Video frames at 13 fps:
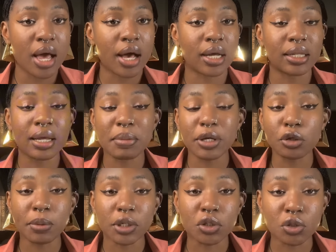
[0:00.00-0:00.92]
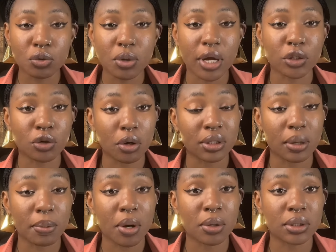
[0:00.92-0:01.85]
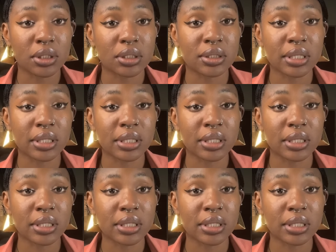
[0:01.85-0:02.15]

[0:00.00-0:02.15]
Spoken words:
And then my number 2, I talked about,